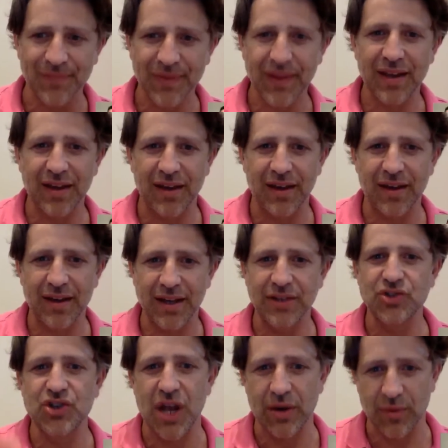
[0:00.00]
in
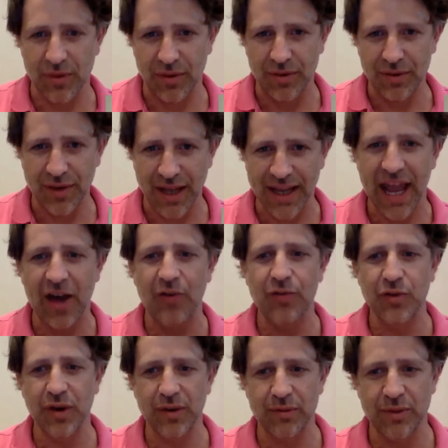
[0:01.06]
general. Like how
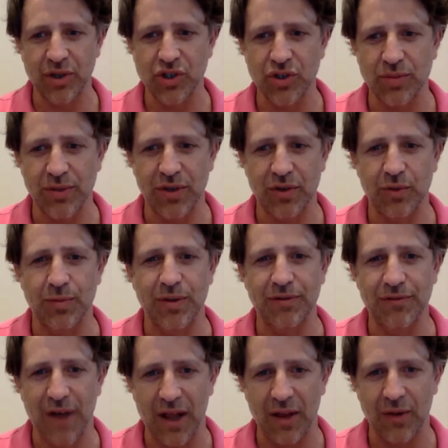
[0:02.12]
frequently should you be
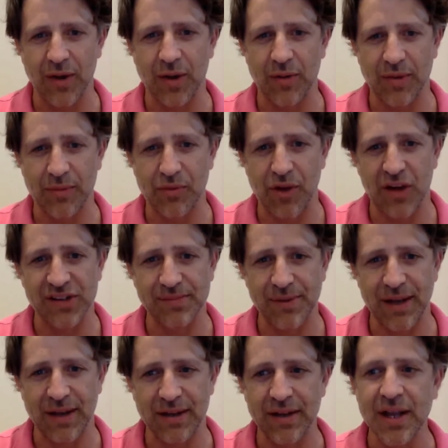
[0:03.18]
following up with a
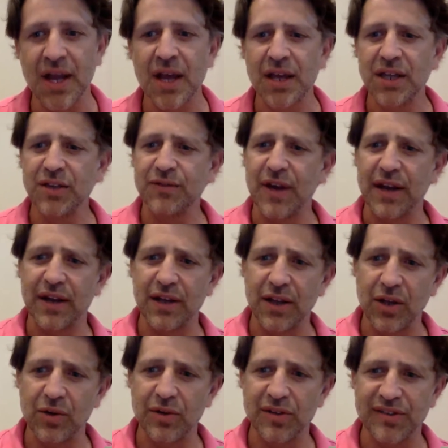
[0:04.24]
prospect? You've got a
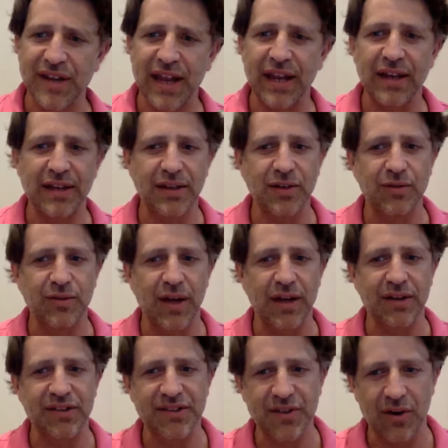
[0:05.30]
close date. You've got
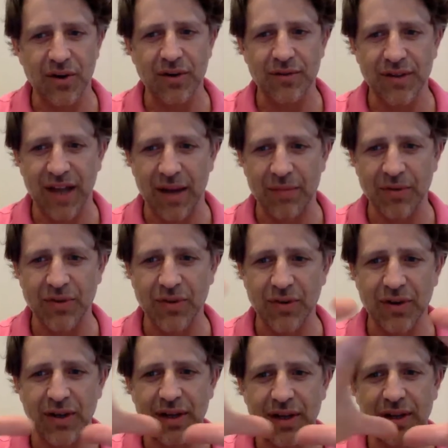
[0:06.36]
a start of the
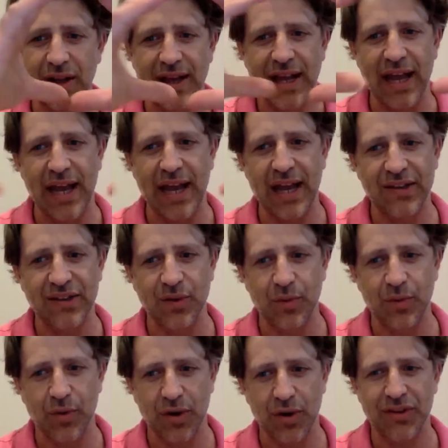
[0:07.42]
opportunity. Like as you
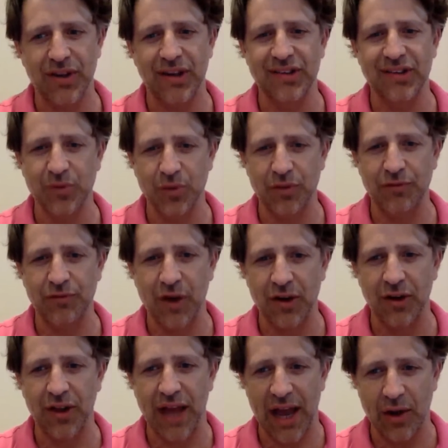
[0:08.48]
work things through the
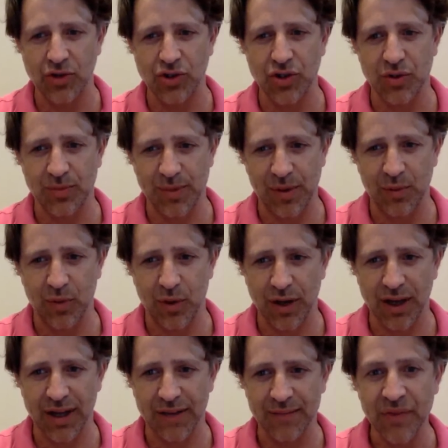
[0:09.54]
funnel, how should it be working?